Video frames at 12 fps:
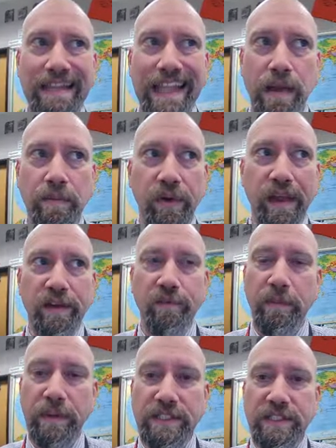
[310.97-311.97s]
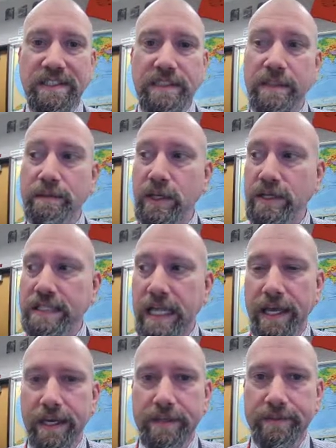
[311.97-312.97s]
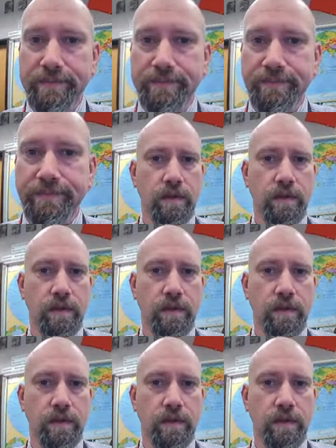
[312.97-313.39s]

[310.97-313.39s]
Library Information System looks like.